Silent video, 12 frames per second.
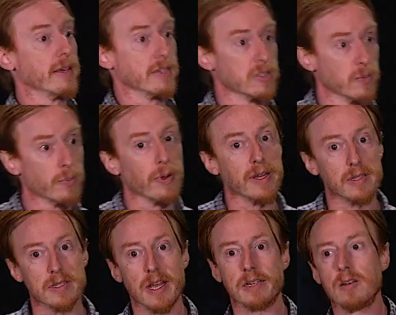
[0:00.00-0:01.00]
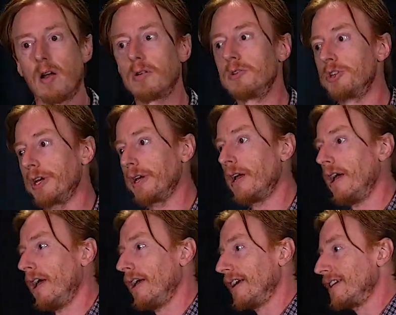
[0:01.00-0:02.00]
things and break the technology,
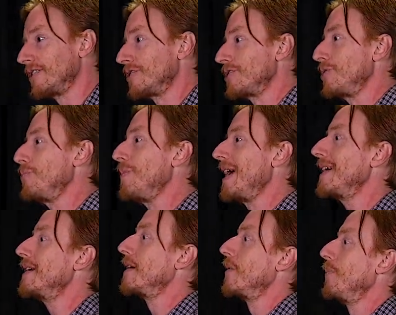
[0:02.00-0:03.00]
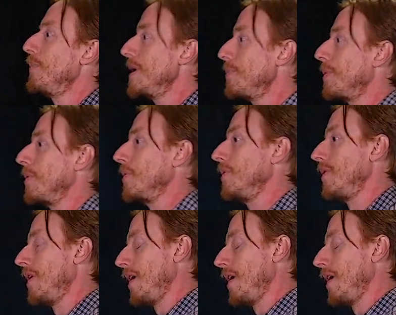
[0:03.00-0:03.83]
is to make people